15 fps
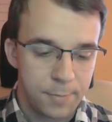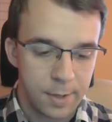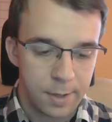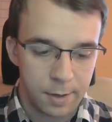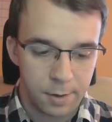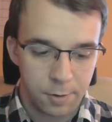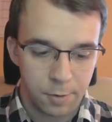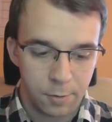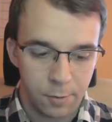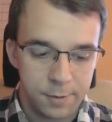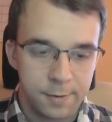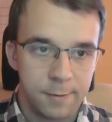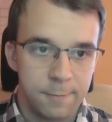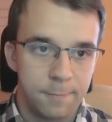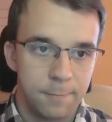I don't know,
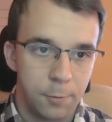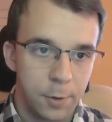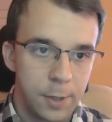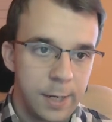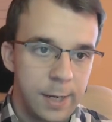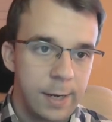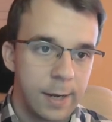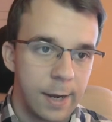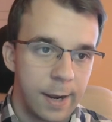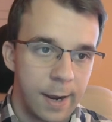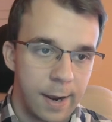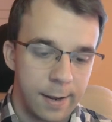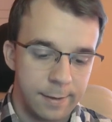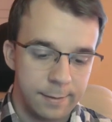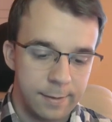let's say 3,
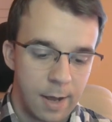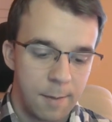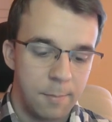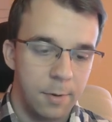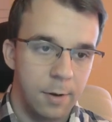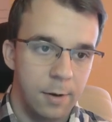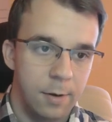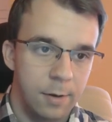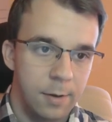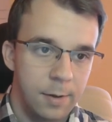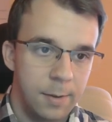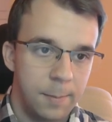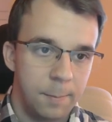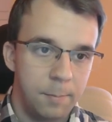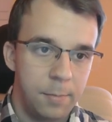and double
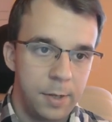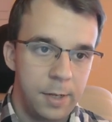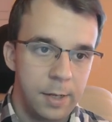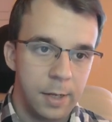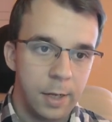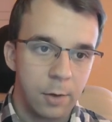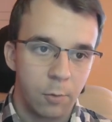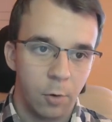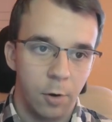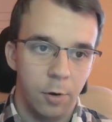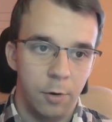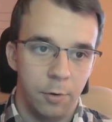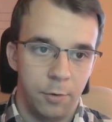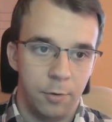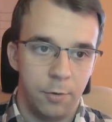B
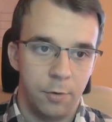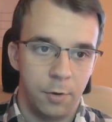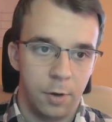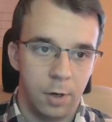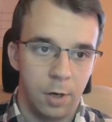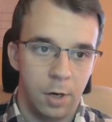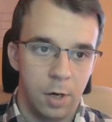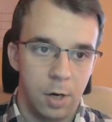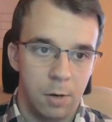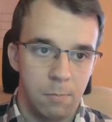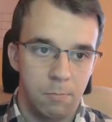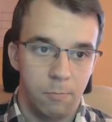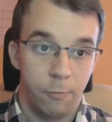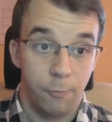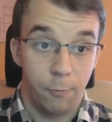equals
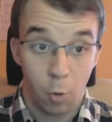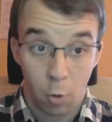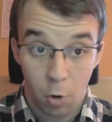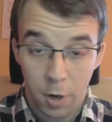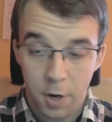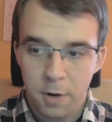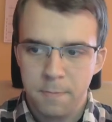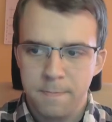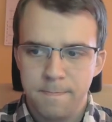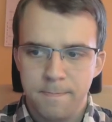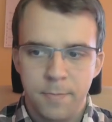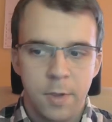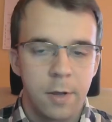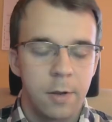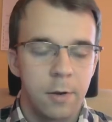4,
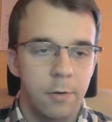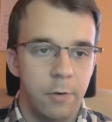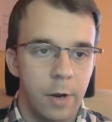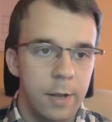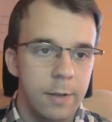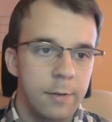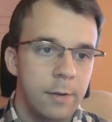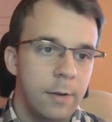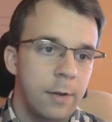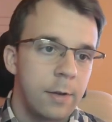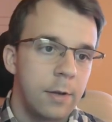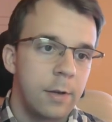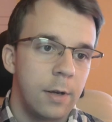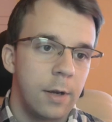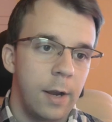right?
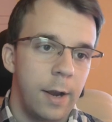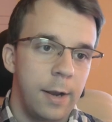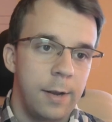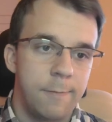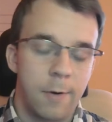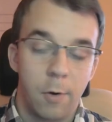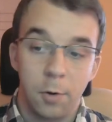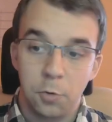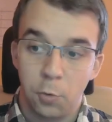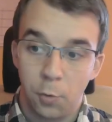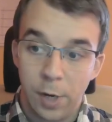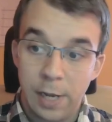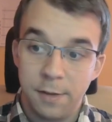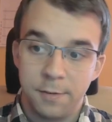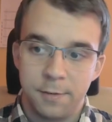And if I want to
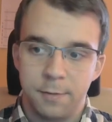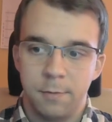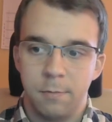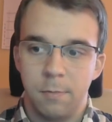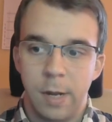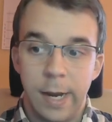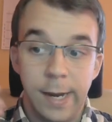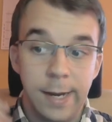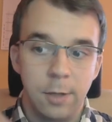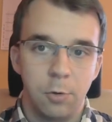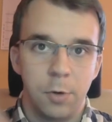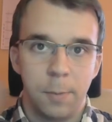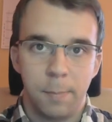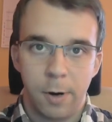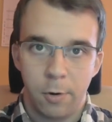raise A to
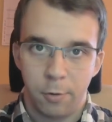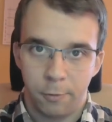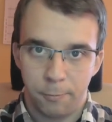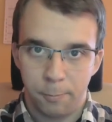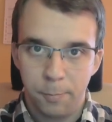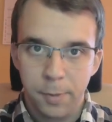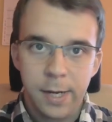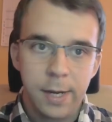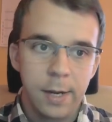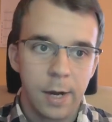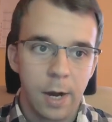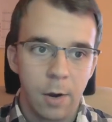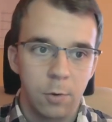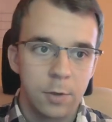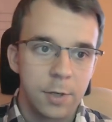the power of B,
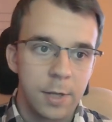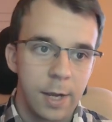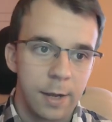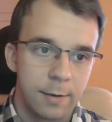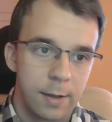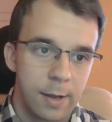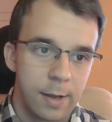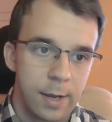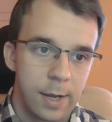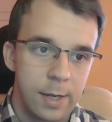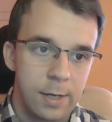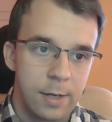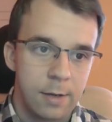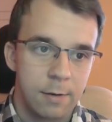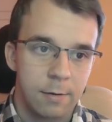I would get
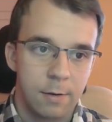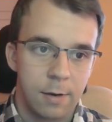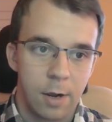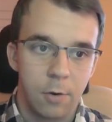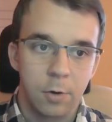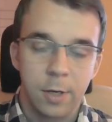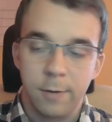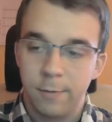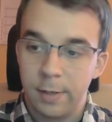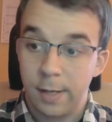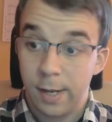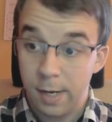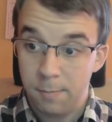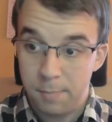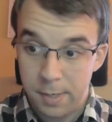A, I would give it
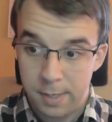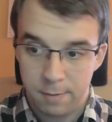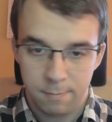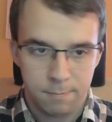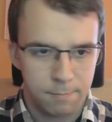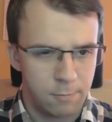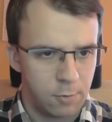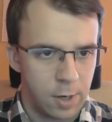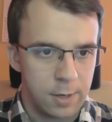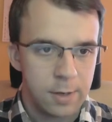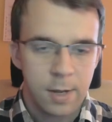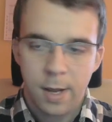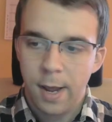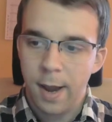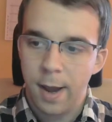AB, right?
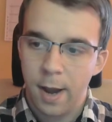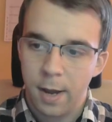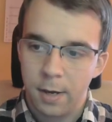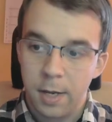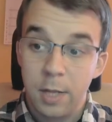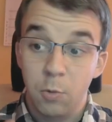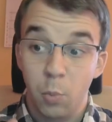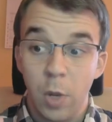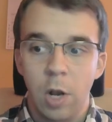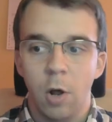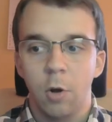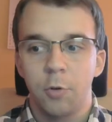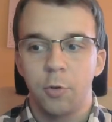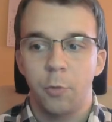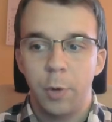And it will
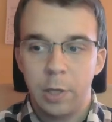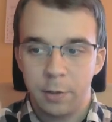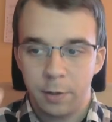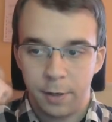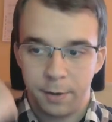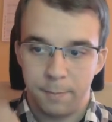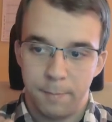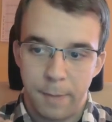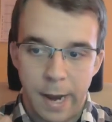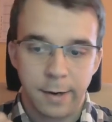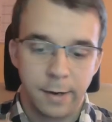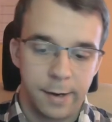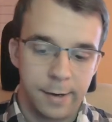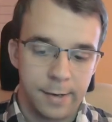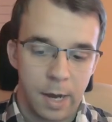also return
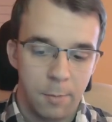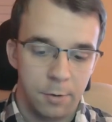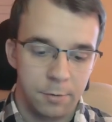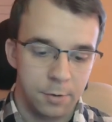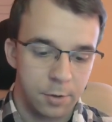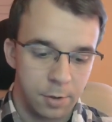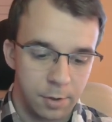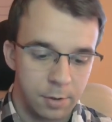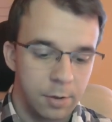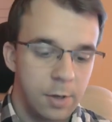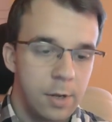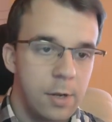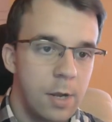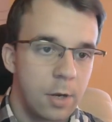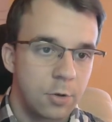back a double. So I'm gonna
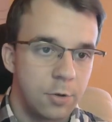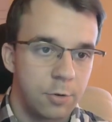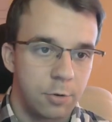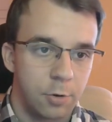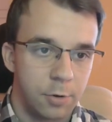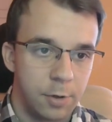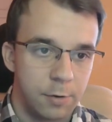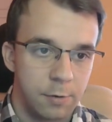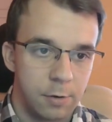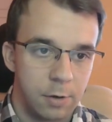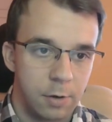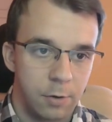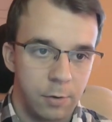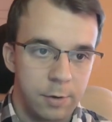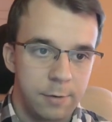actually store this in
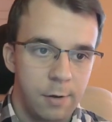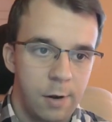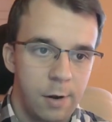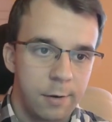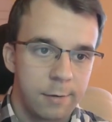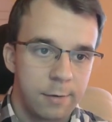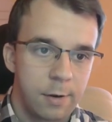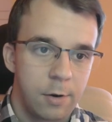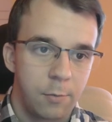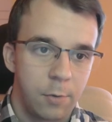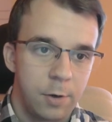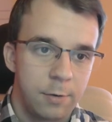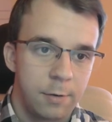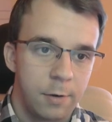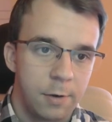a result and say
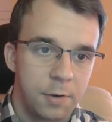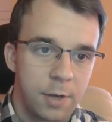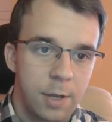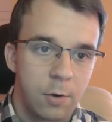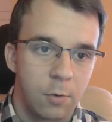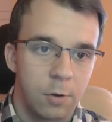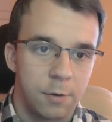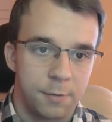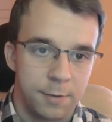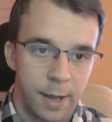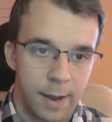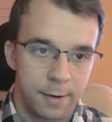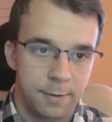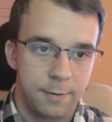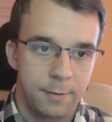result equals
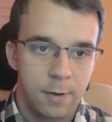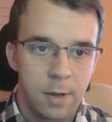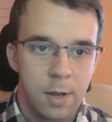that.